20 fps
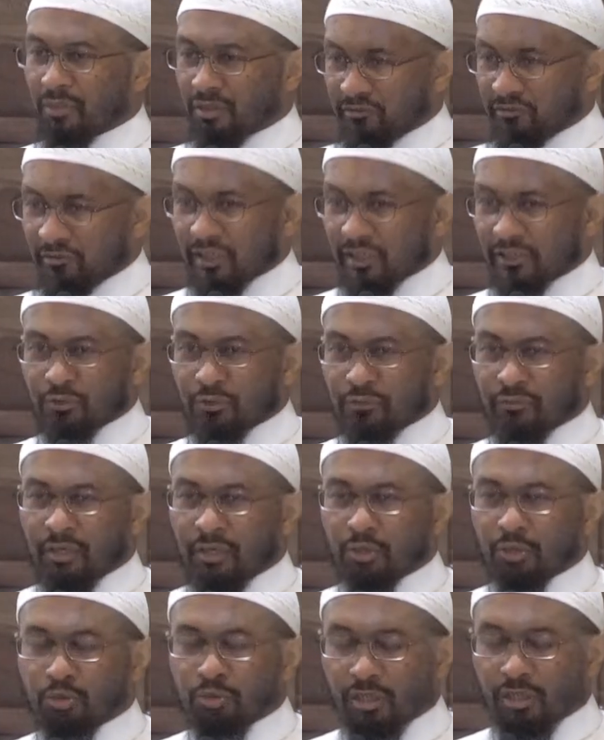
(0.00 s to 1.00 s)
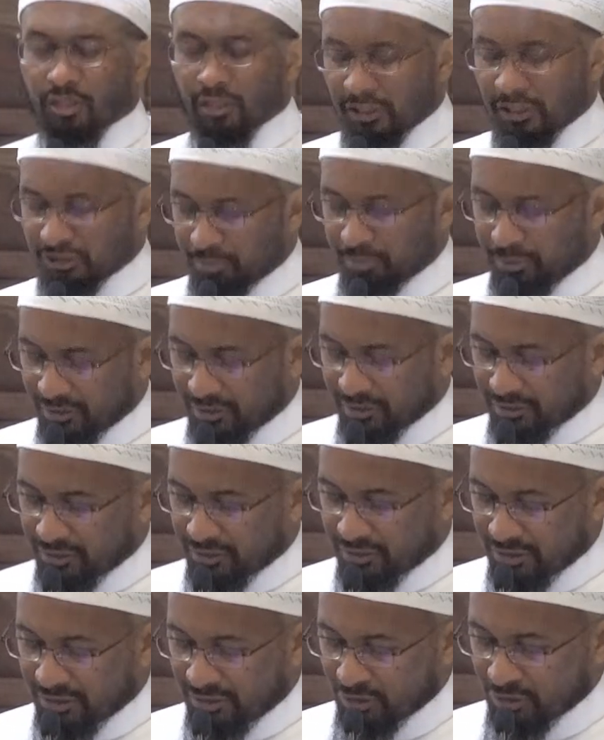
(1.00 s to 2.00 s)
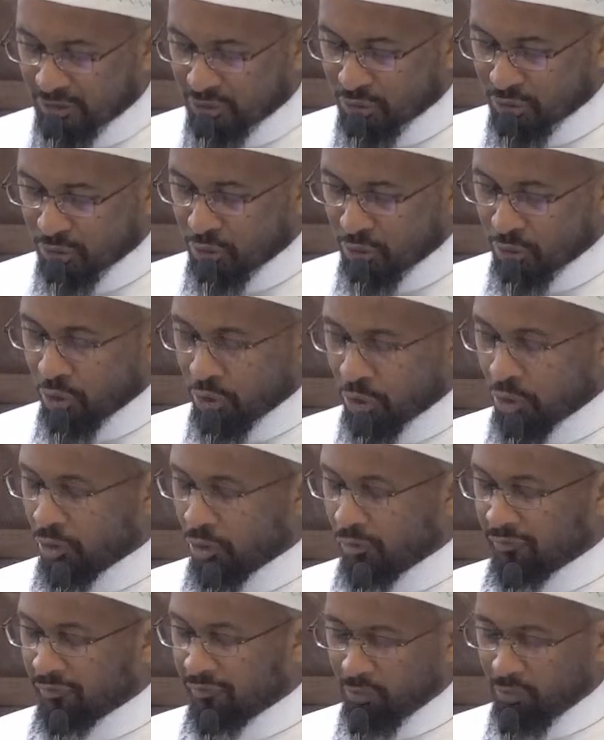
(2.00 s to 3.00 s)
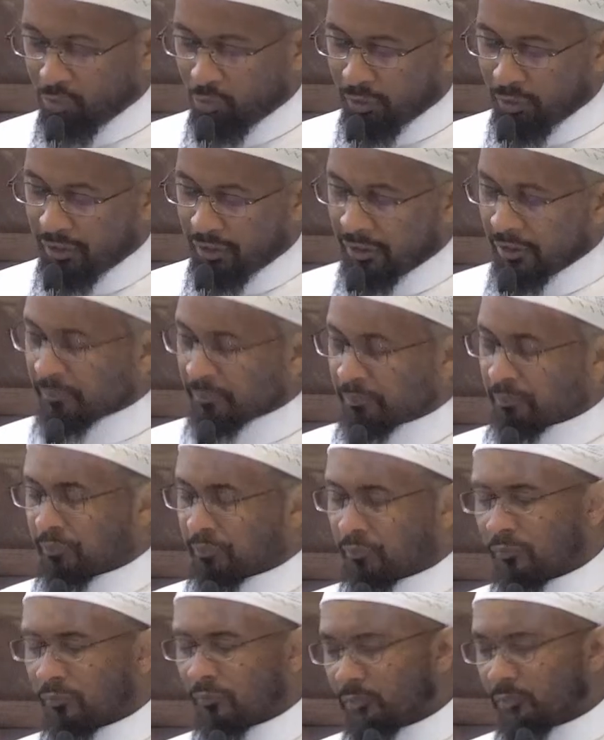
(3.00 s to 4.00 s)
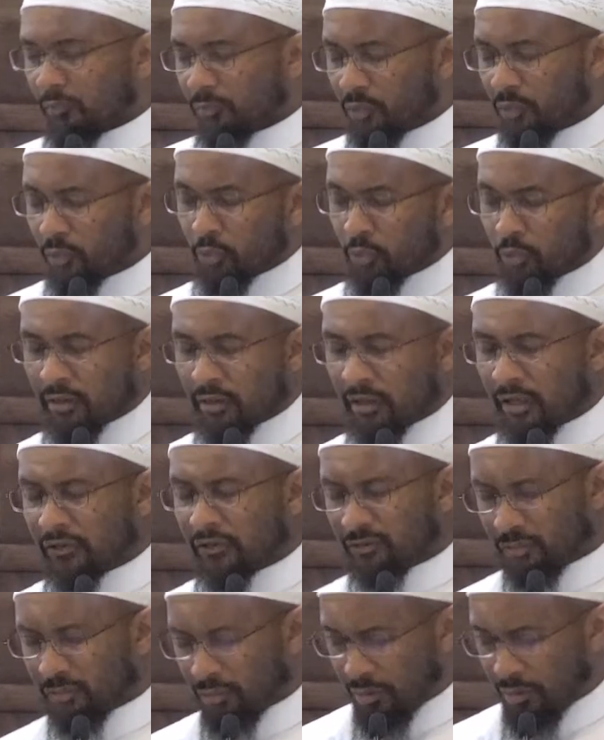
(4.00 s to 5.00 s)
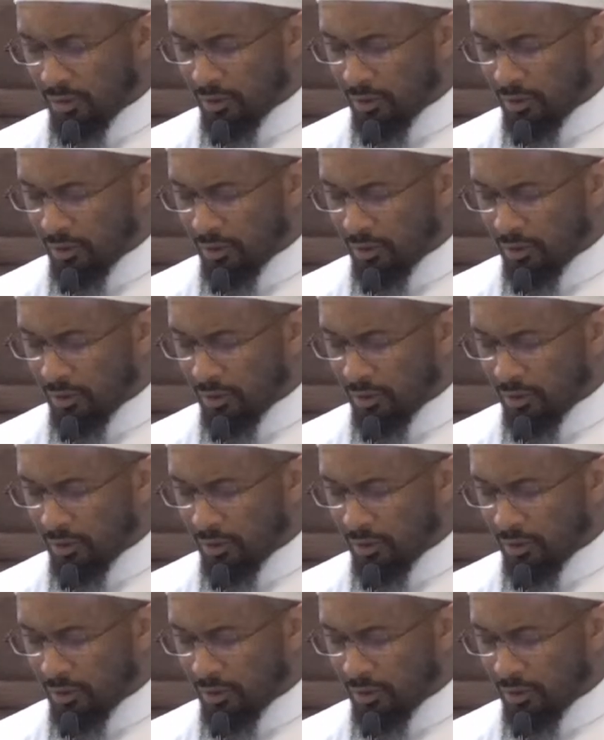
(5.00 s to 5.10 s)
The fast of Ashura expiates the sins of 1 year. With that,